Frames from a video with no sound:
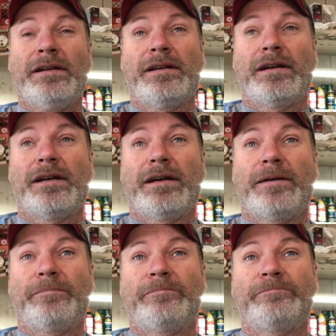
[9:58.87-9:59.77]

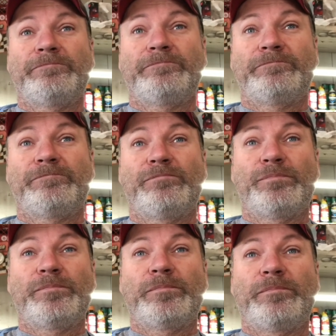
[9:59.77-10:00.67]

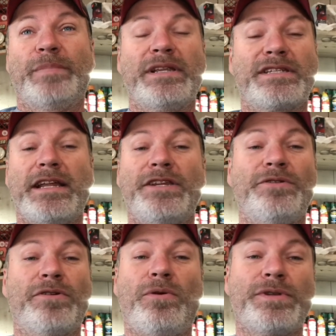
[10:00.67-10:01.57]
But But instead of
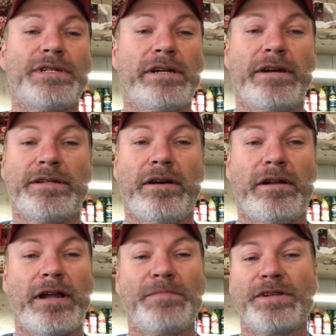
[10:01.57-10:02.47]
doing a whole series on
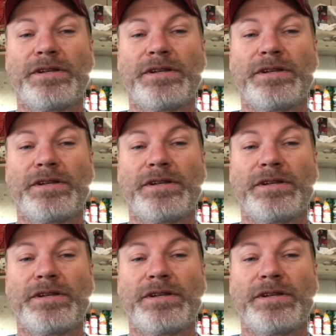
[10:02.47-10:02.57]
it, I'm just